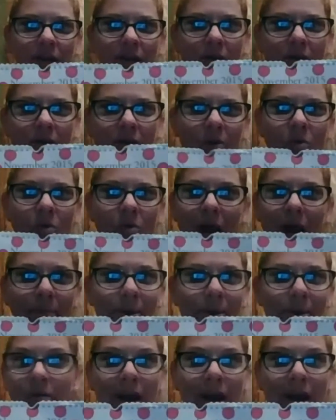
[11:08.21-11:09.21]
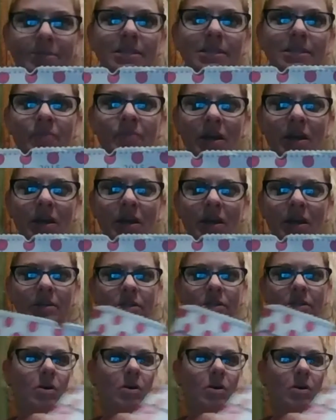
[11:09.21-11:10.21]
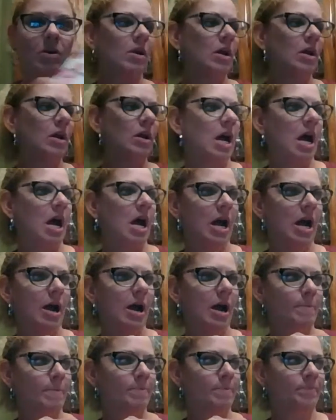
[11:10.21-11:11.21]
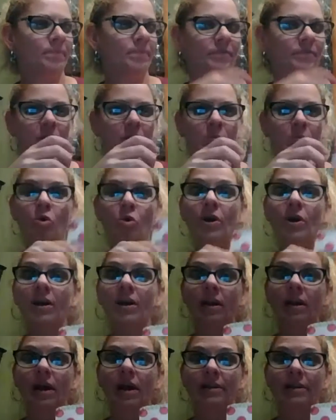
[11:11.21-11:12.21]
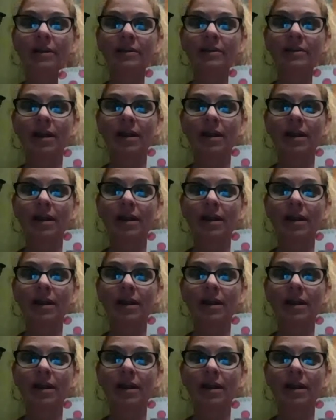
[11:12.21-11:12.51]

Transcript: Okay, well, I better grab something. So um, they're more inclined.